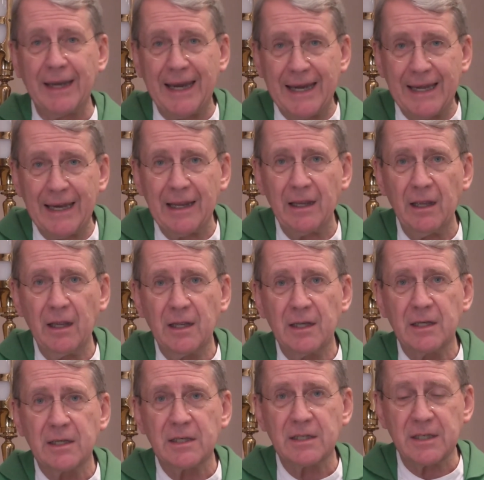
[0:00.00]
eating,
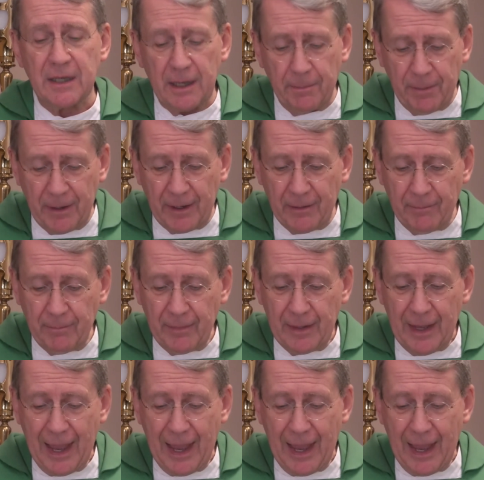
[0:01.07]
sleeping,